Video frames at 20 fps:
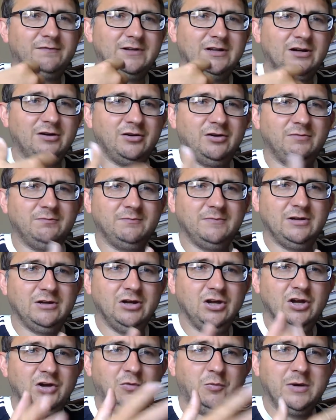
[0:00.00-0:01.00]
you know,
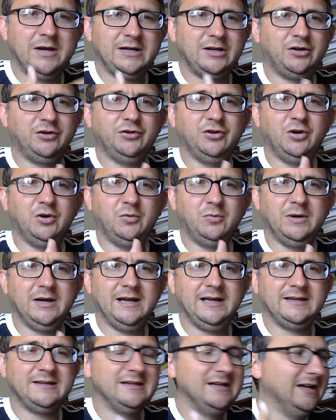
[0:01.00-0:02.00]
her way or no
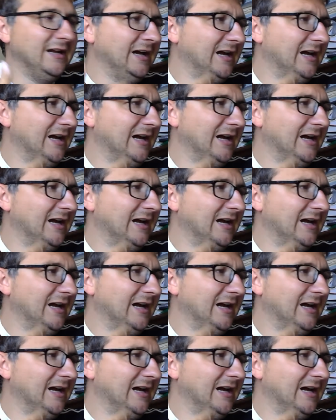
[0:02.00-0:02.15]
way.